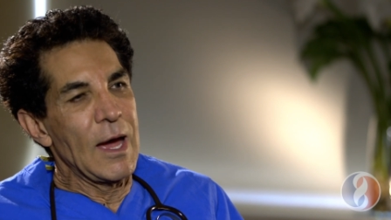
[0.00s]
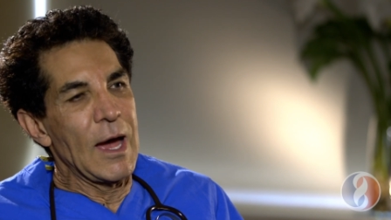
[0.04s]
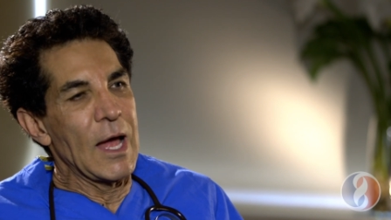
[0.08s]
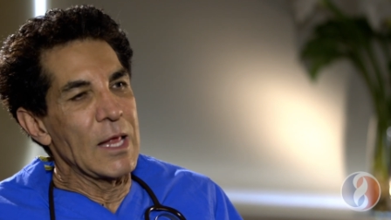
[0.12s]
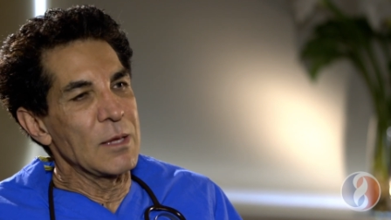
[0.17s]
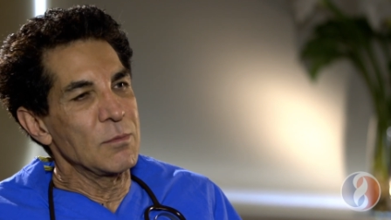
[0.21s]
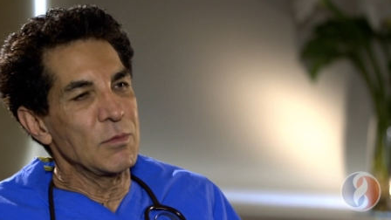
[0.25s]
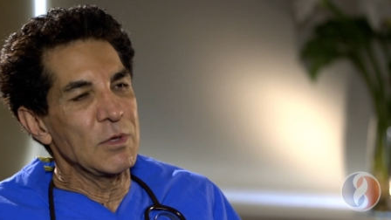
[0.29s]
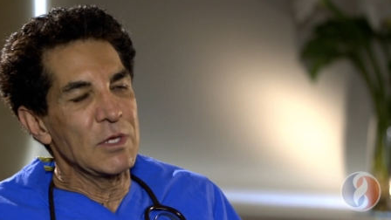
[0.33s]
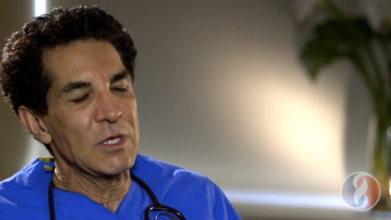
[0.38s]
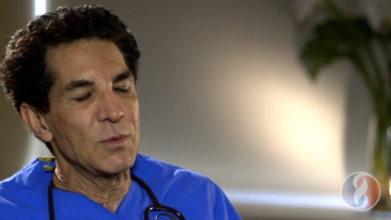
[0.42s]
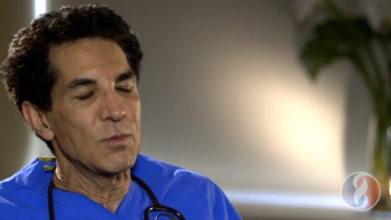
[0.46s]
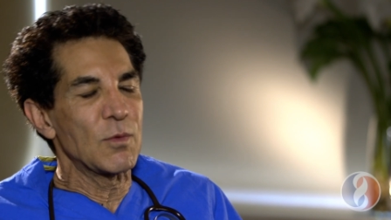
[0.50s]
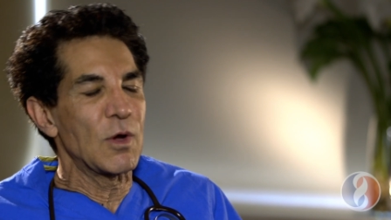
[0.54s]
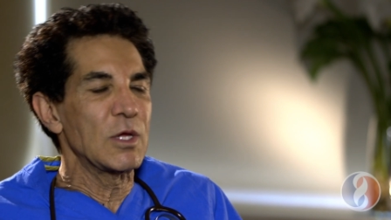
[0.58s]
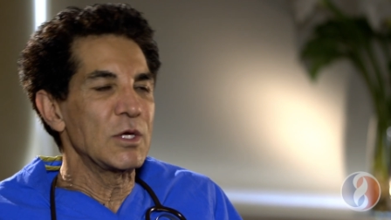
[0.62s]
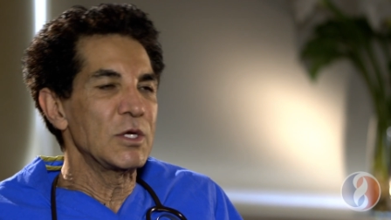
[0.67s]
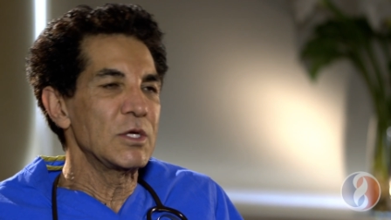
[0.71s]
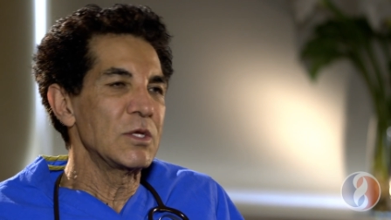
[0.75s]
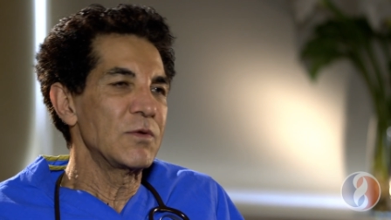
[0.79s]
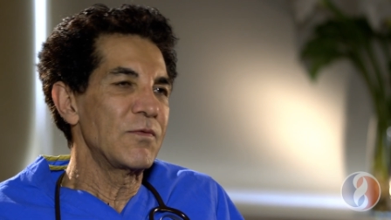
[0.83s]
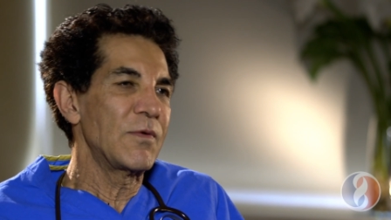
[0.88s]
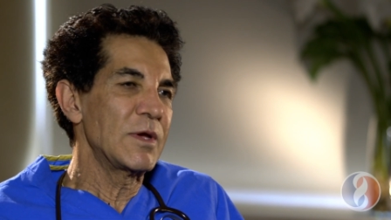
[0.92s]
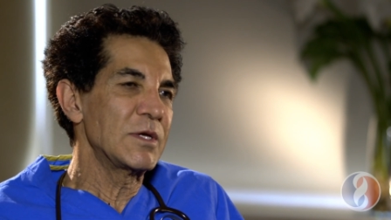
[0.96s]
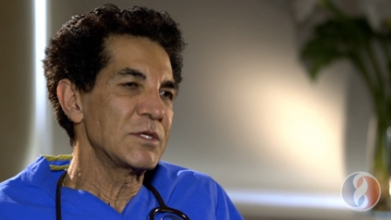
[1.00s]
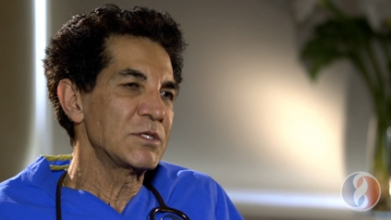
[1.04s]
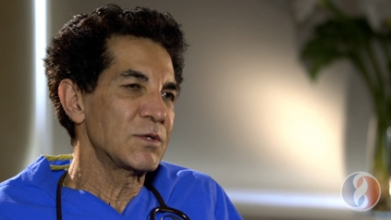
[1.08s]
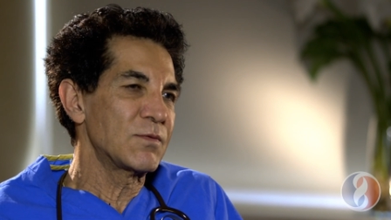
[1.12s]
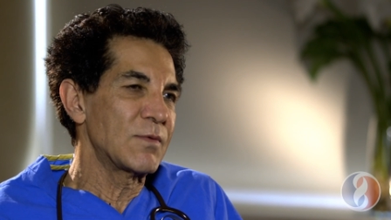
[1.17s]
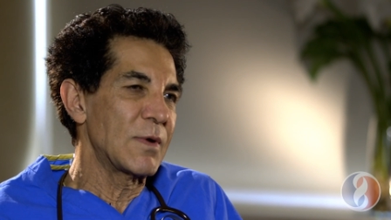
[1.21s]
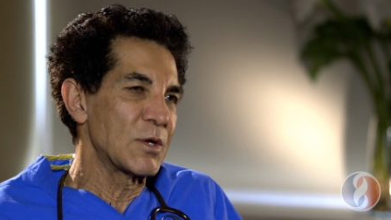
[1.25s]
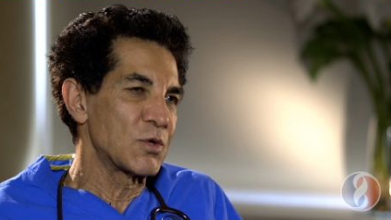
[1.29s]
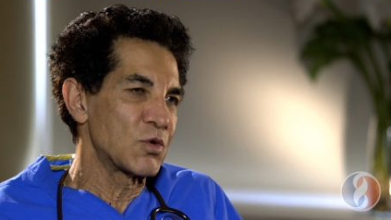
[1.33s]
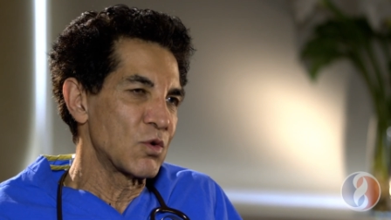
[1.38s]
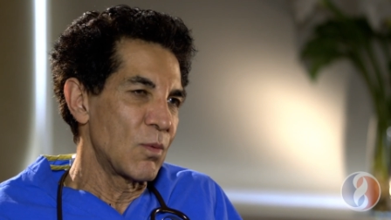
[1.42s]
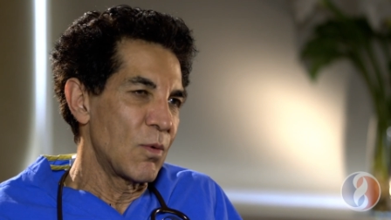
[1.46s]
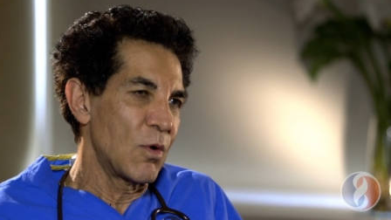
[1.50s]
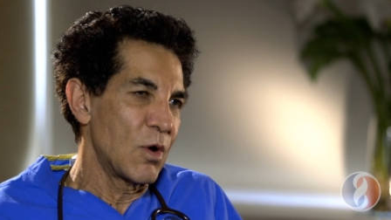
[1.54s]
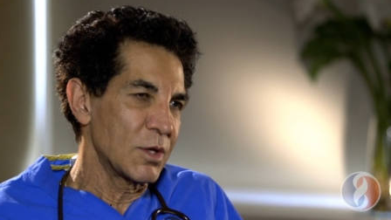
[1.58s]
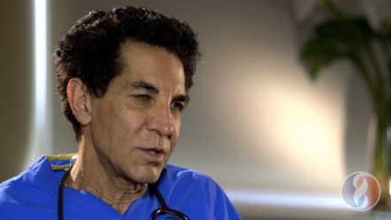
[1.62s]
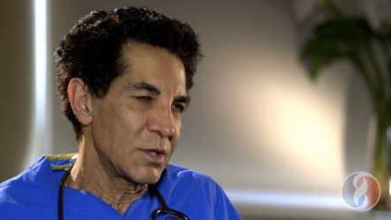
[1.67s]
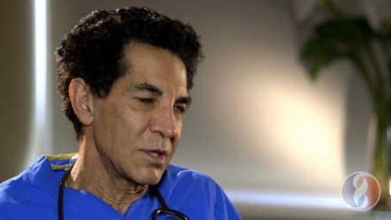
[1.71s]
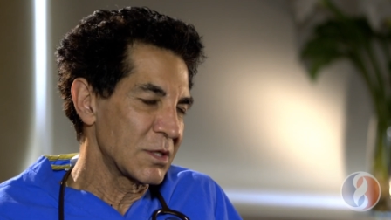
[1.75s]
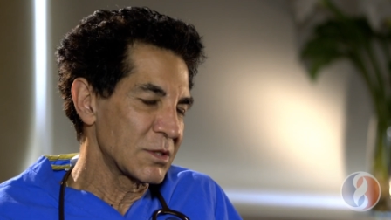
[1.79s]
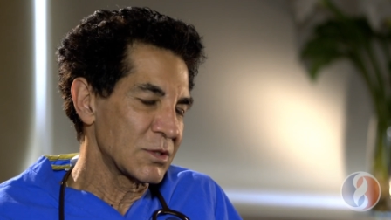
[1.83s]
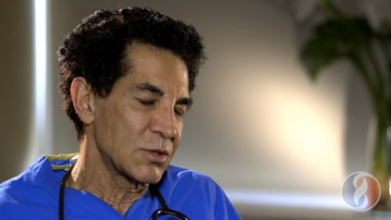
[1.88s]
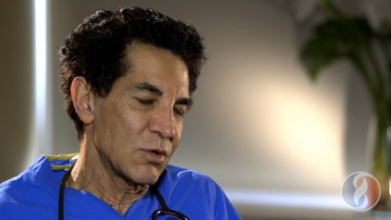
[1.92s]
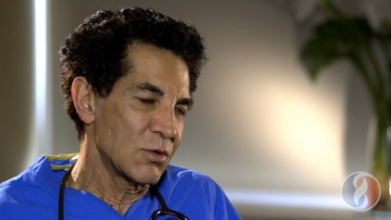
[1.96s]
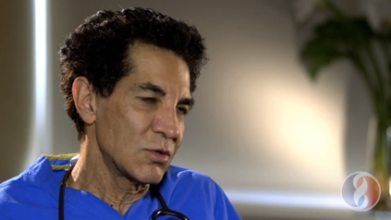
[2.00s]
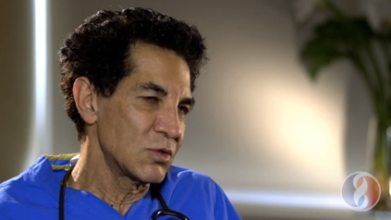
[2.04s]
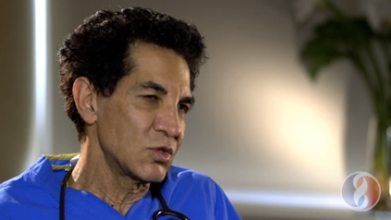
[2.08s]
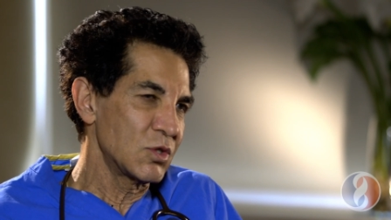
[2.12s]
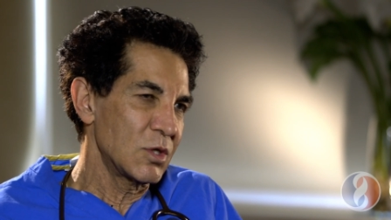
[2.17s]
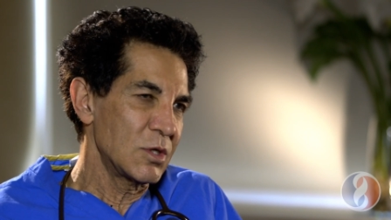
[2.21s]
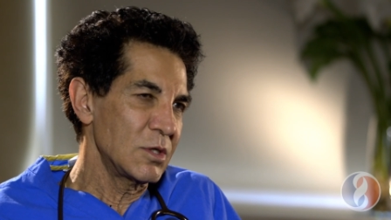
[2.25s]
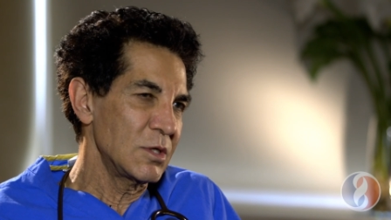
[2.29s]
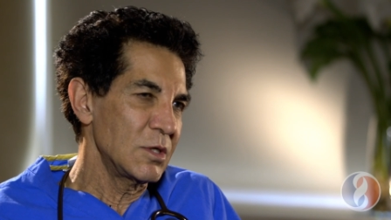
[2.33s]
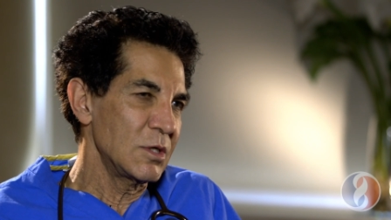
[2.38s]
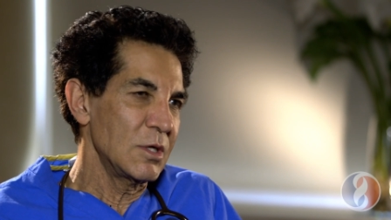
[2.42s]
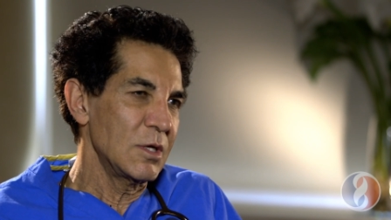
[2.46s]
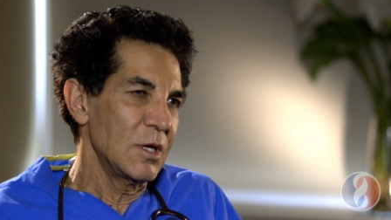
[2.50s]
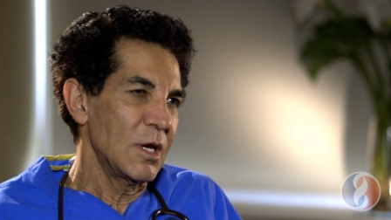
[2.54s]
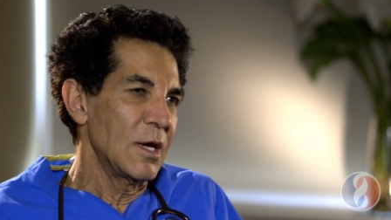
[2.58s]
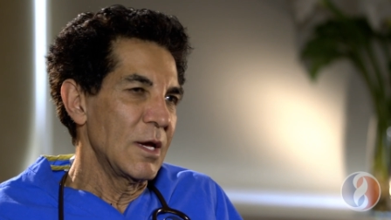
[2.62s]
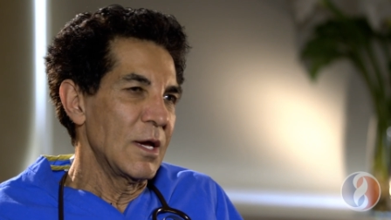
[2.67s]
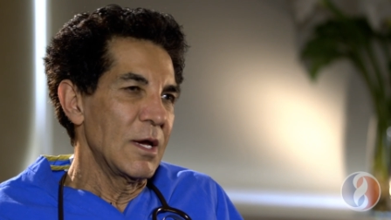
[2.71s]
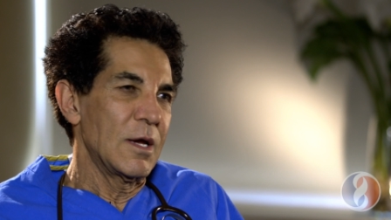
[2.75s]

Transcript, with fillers: and minimally invasive and robotic surgery